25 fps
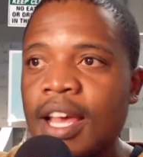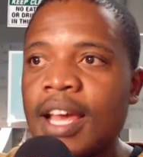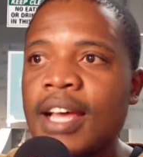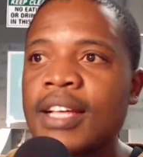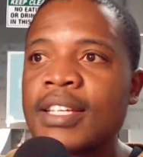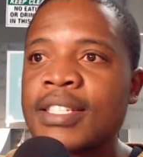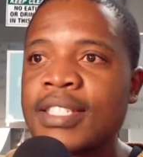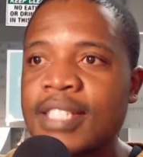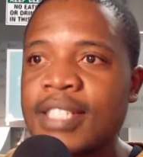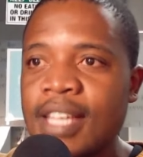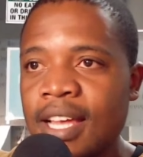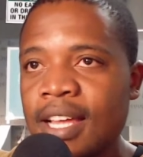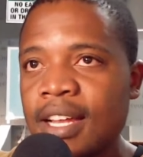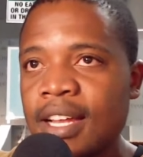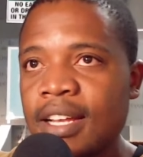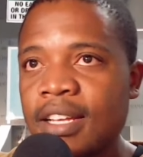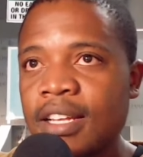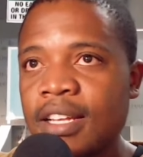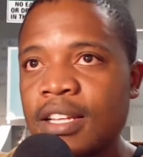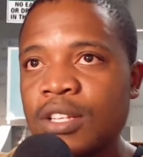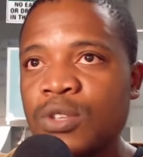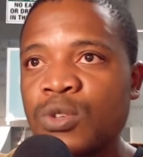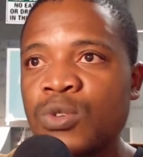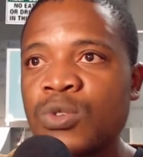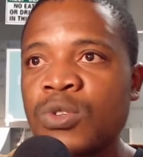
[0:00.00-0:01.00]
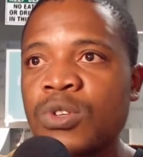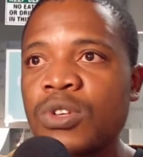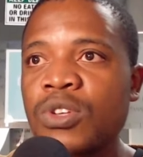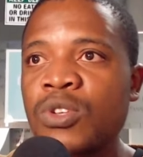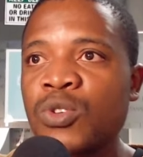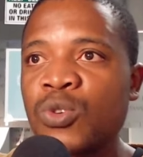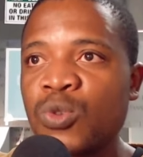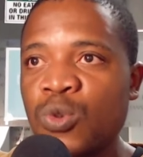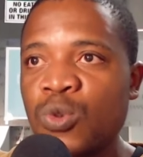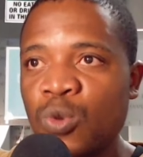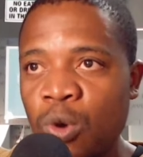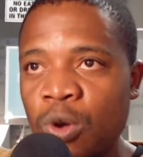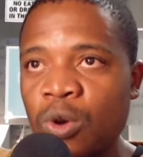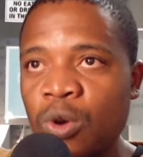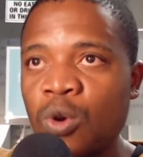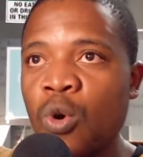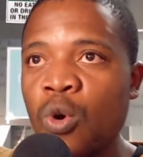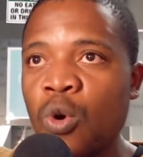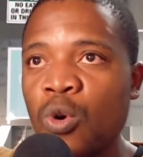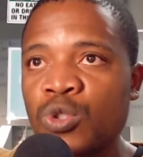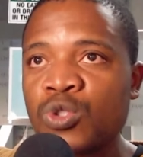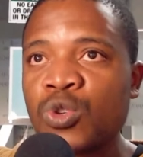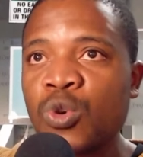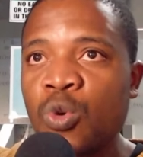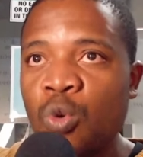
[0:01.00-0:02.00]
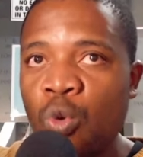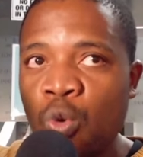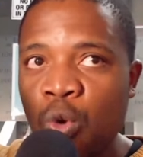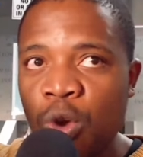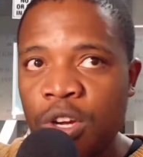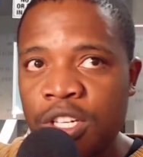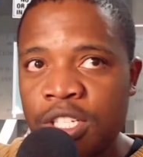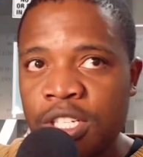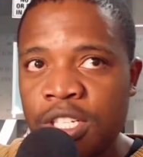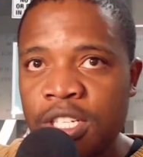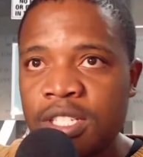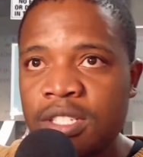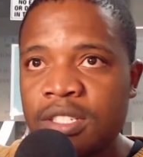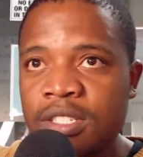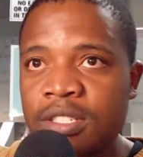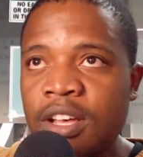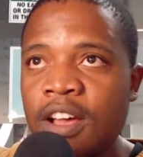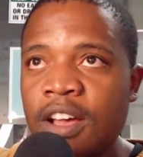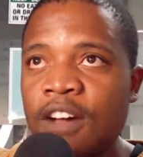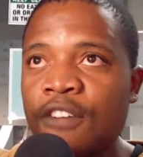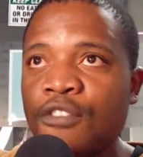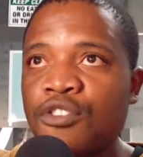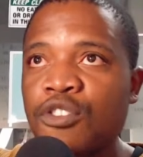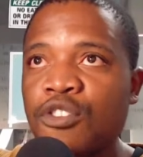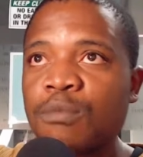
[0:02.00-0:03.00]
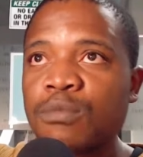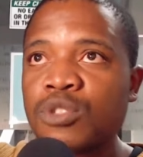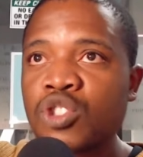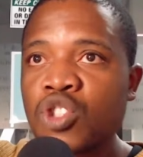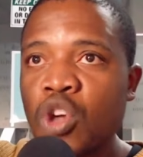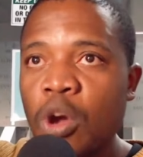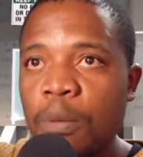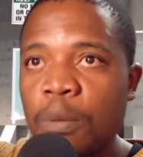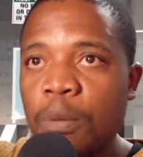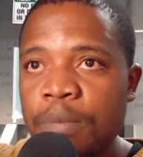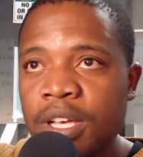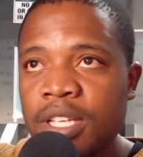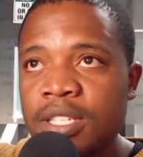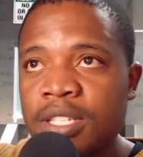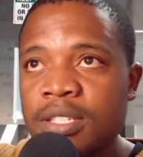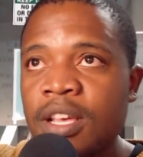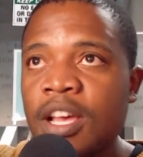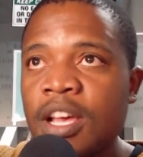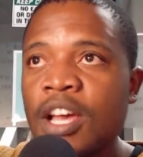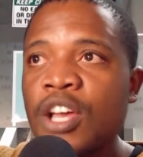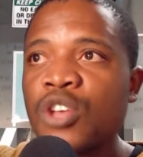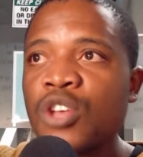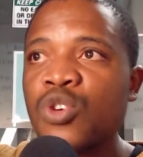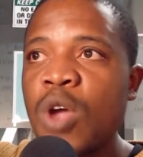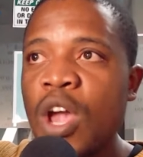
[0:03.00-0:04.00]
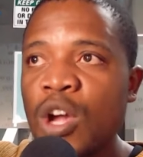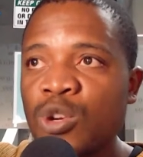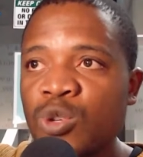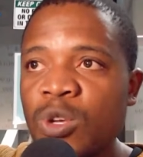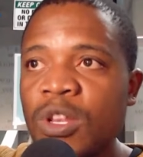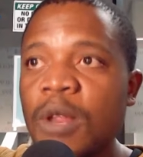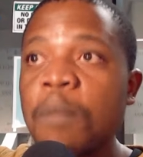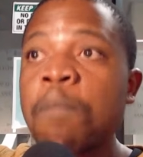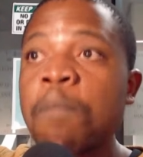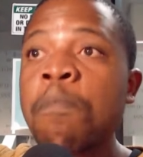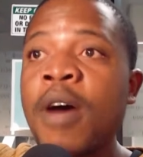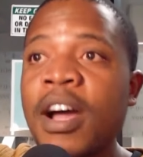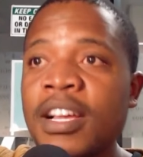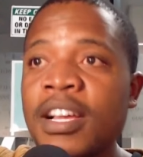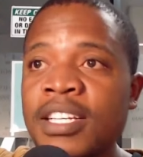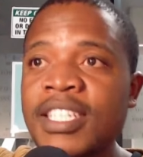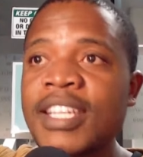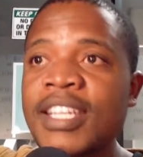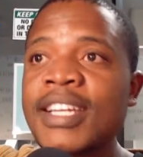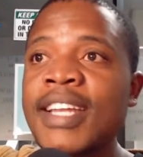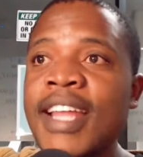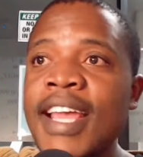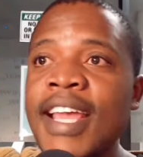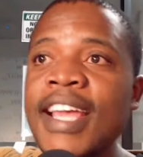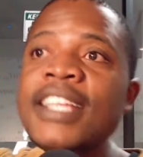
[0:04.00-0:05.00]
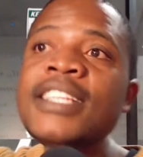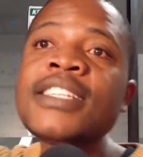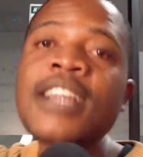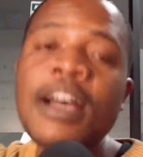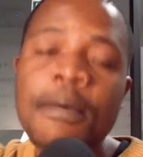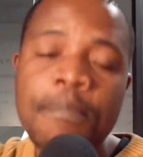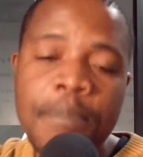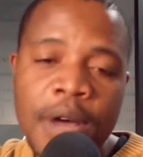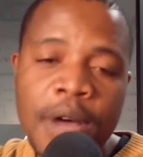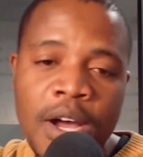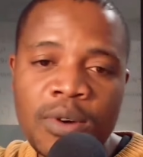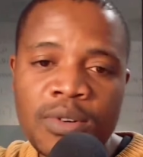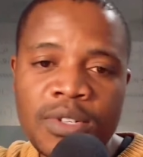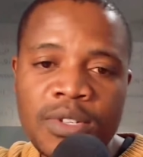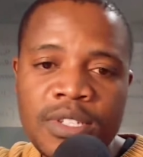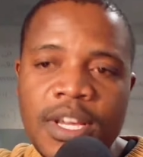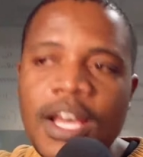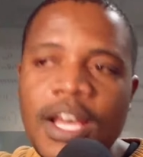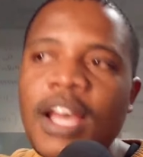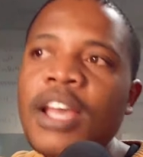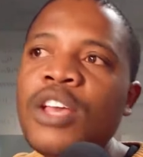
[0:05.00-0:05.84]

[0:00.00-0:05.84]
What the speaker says: Secondly, you go to questions from topics you're actually passionate about.